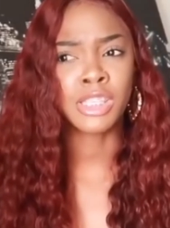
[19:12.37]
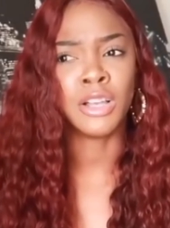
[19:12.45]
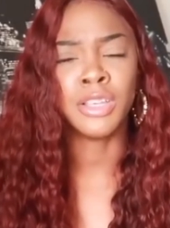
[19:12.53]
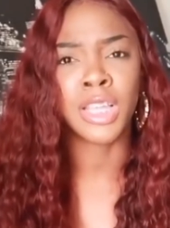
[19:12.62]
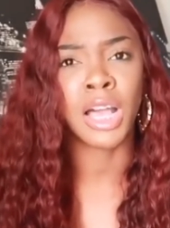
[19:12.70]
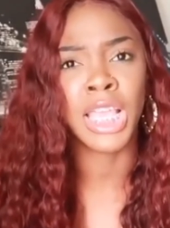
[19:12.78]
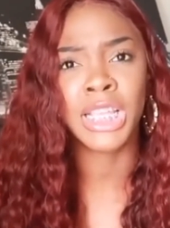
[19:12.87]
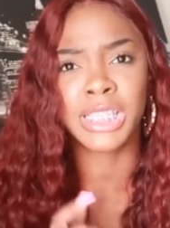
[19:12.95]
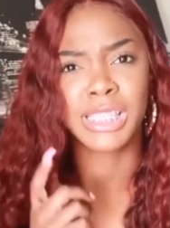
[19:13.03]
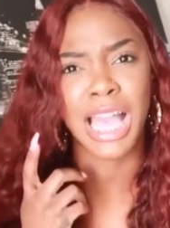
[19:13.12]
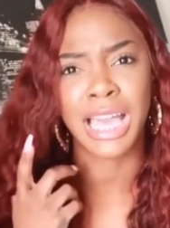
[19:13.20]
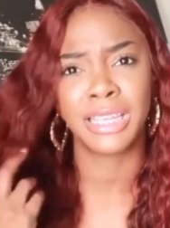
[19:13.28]
So, you know, it
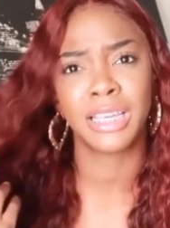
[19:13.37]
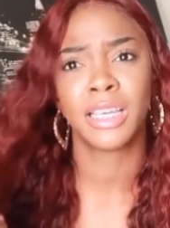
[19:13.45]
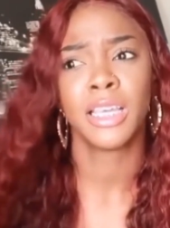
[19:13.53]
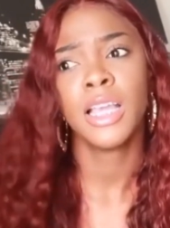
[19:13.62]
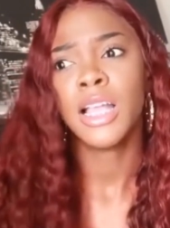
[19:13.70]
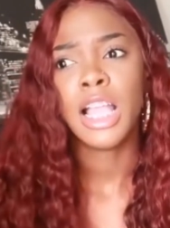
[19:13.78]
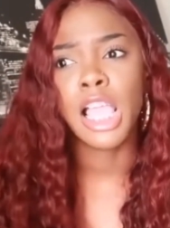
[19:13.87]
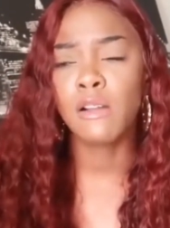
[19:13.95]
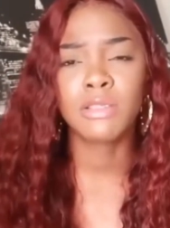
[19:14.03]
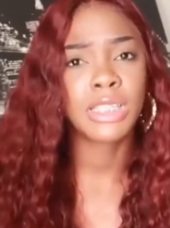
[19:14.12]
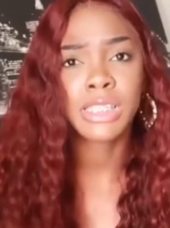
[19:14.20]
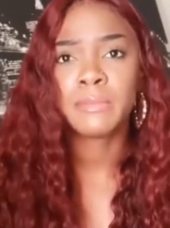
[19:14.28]
just kind of, it
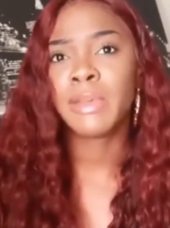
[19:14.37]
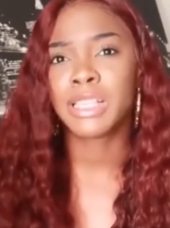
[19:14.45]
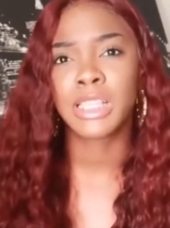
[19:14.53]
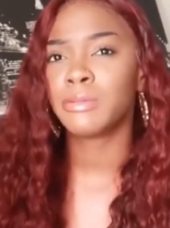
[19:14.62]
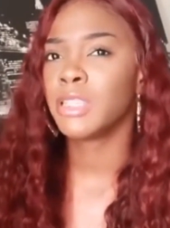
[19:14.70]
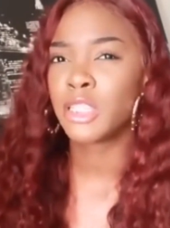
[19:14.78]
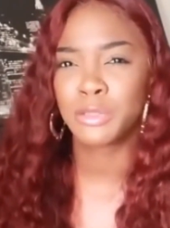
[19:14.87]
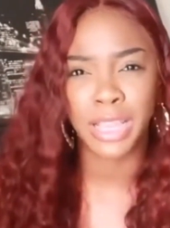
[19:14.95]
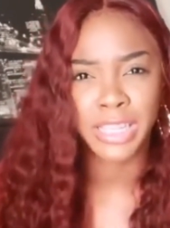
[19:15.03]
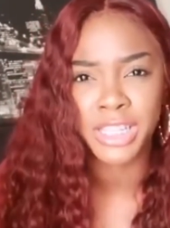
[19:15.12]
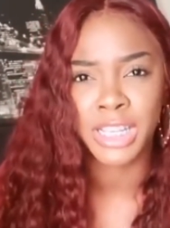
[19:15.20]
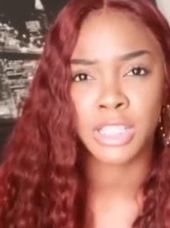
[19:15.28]
was just a messed up
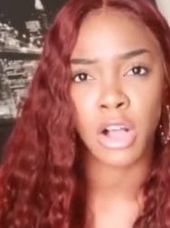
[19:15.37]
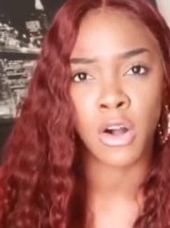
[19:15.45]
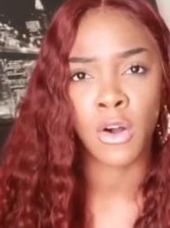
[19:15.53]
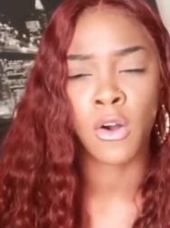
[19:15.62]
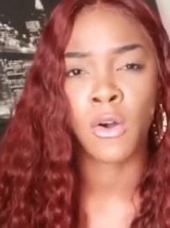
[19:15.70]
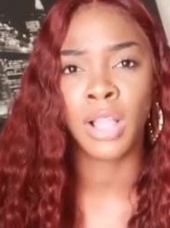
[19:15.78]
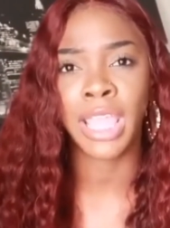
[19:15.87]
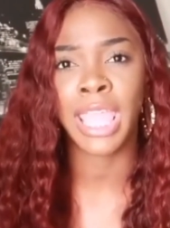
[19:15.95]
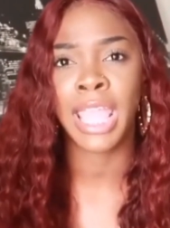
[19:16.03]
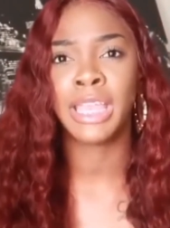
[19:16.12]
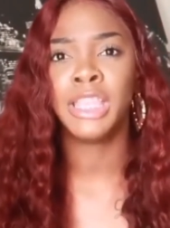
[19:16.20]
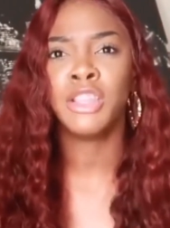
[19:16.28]
situation as a whole.
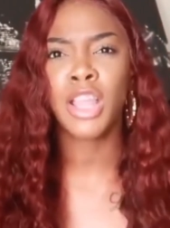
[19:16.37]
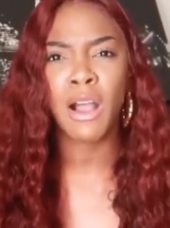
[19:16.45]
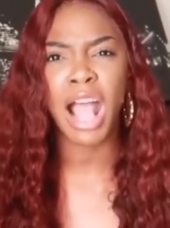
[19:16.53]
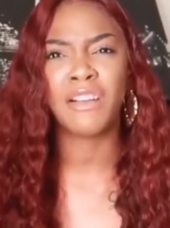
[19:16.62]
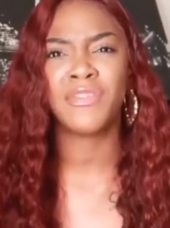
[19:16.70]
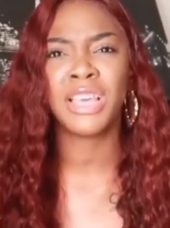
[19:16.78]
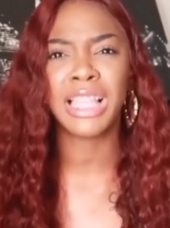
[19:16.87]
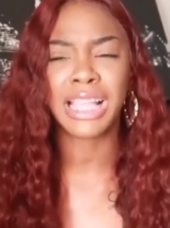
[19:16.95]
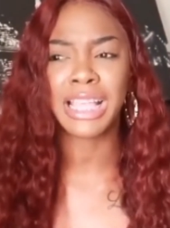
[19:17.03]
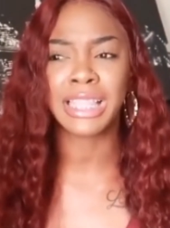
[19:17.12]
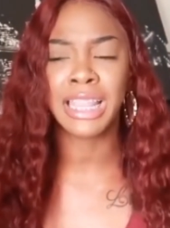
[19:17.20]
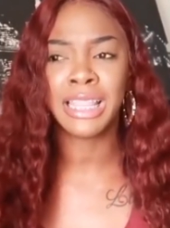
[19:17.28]
And, you know, I feel
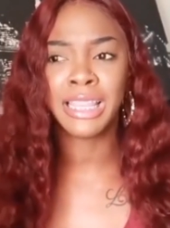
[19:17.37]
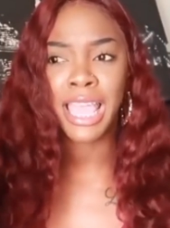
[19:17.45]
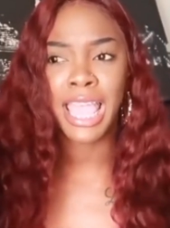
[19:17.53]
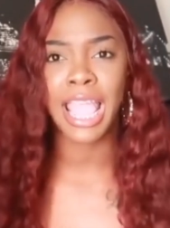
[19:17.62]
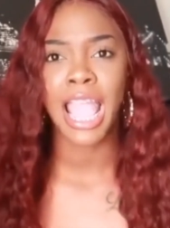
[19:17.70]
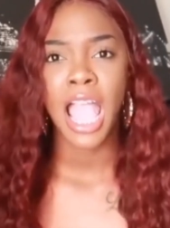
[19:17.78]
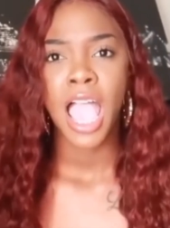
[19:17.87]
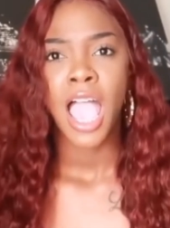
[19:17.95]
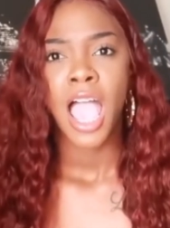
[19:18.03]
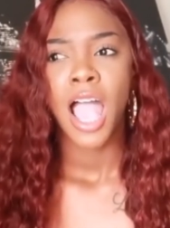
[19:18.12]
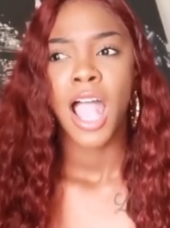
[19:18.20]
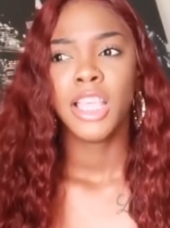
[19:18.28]
like at the end of the day,
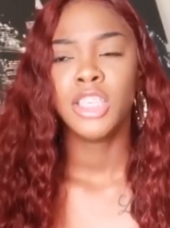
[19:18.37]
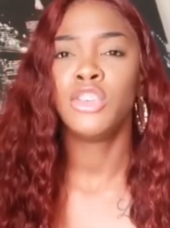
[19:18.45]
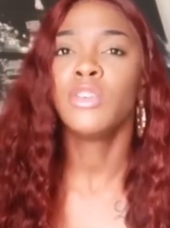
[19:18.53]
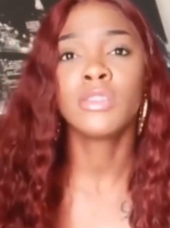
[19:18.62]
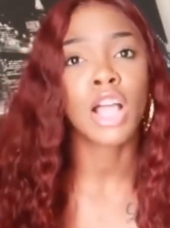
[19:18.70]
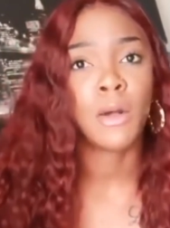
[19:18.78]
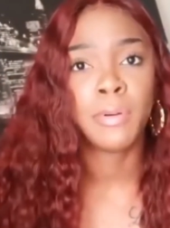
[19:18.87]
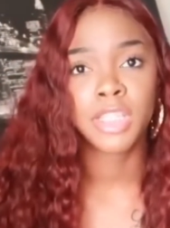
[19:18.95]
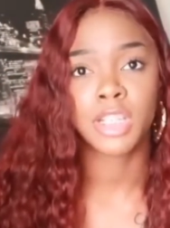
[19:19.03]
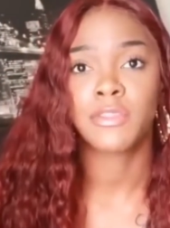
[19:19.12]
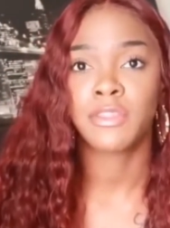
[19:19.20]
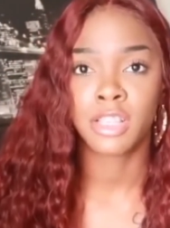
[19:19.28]
you don't
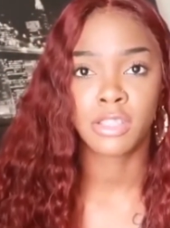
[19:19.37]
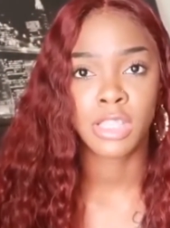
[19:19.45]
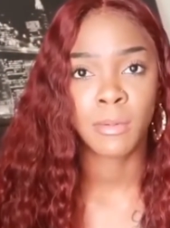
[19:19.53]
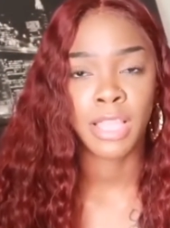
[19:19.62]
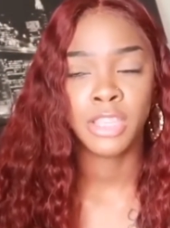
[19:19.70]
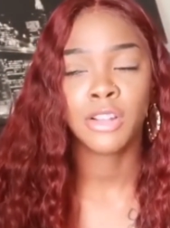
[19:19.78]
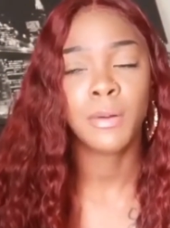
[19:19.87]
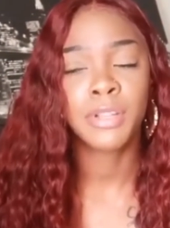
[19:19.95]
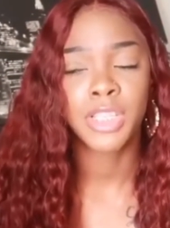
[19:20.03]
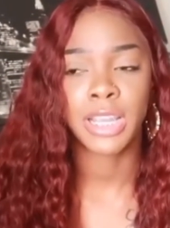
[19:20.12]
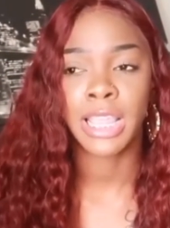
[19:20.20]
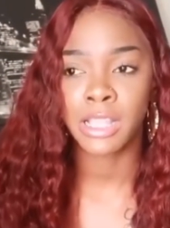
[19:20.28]
put your friends on somebody you don't
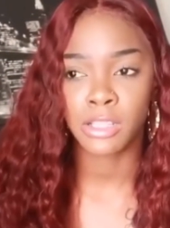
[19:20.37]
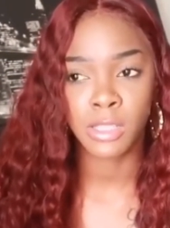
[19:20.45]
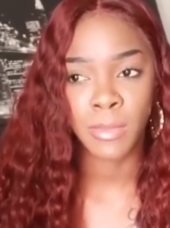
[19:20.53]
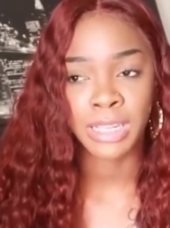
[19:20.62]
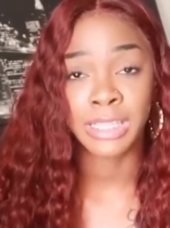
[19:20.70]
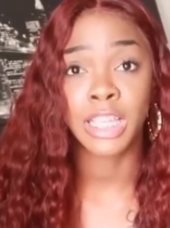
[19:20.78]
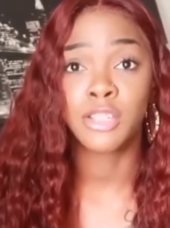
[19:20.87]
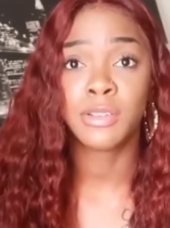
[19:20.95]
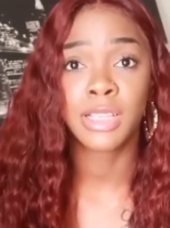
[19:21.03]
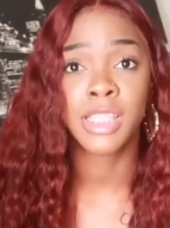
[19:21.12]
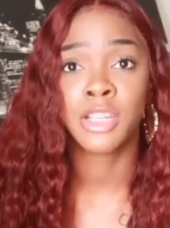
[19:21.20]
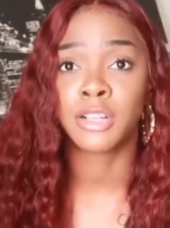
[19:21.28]
put your hands on somebody that
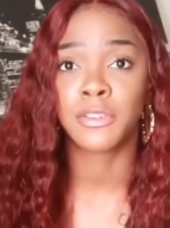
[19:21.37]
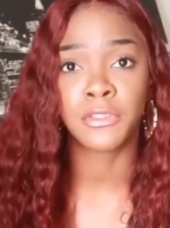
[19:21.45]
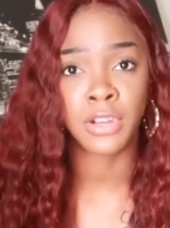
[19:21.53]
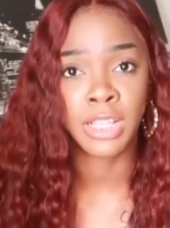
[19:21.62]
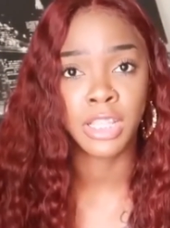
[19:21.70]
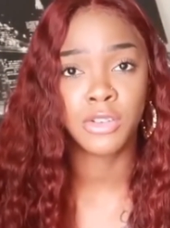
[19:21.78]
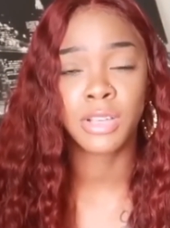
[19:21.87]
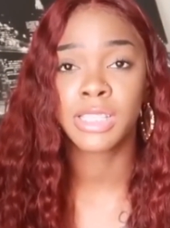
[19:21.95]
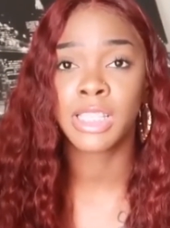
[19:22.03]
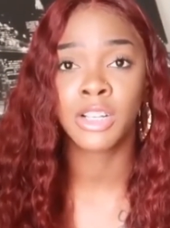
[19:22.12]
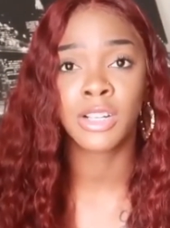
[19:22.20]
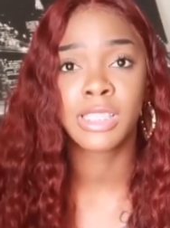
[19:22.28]
you consider a friend that you
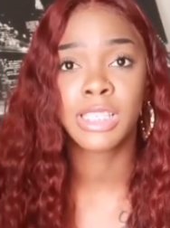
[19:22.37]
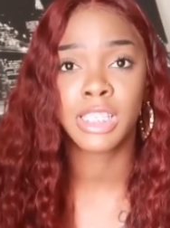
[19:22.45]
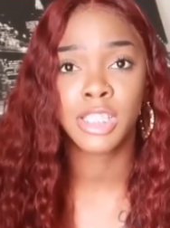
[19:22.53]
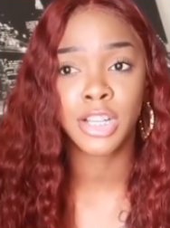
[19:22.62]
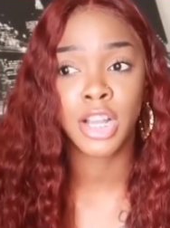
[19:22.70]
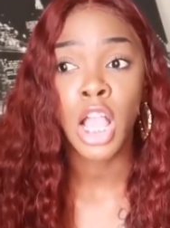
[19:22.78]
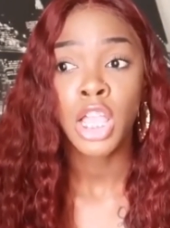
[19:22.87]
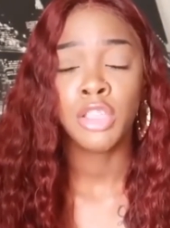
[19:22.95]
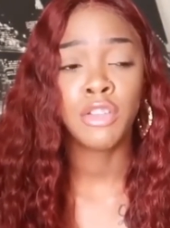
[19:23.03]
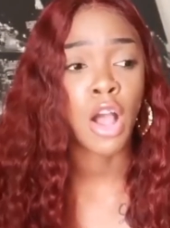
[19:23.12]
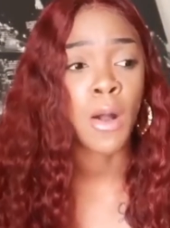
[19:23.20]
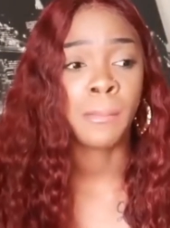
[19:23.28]
consider a sister
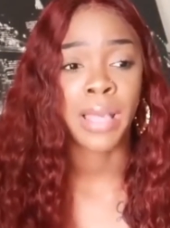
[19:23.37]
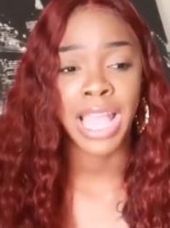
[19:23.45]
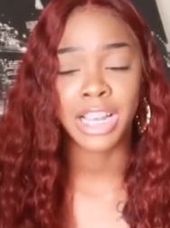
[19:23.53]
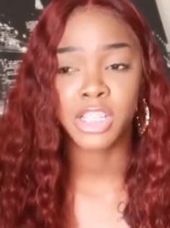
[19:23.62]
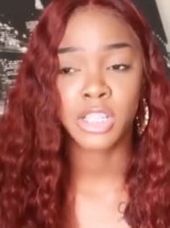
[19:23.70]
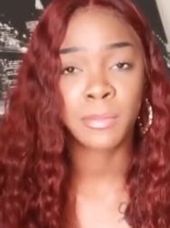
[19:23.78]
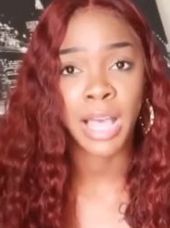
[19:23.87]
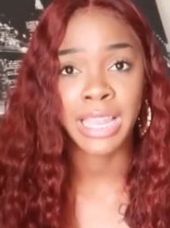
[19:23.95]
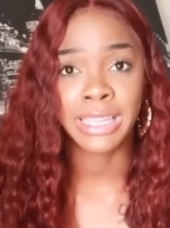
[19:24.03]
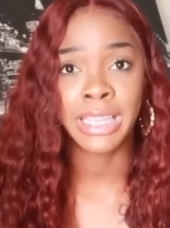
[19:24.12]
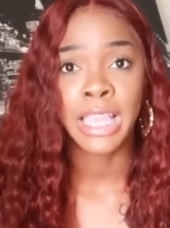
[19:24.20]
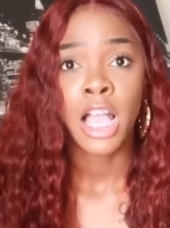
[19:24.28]
you don't bash
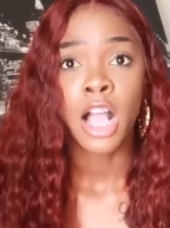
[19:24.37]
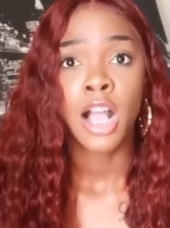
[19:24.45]
somebody